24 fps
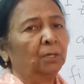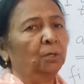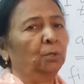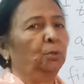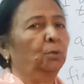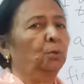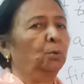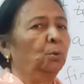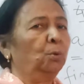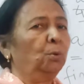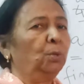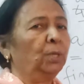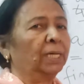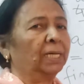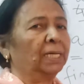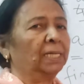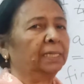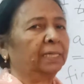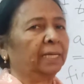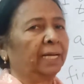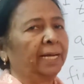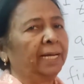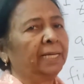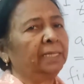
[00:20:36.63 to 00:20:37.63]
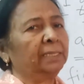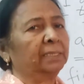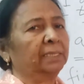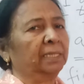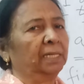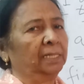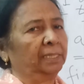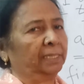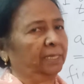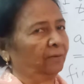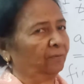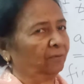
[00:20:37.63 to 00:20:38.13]
rho delta x
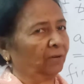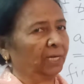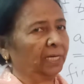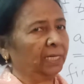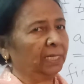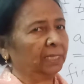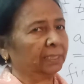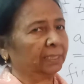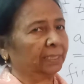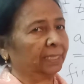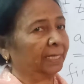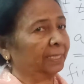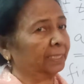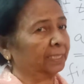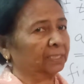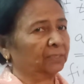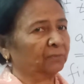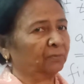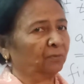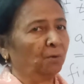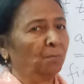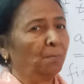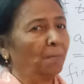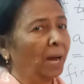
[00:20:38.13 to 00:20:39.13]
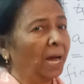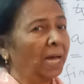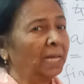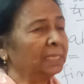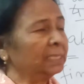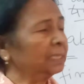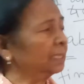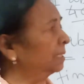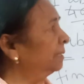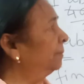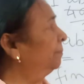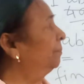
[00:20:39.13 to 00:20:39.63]
delta y, that is for
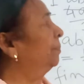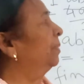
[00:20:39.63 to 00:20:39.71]
mass,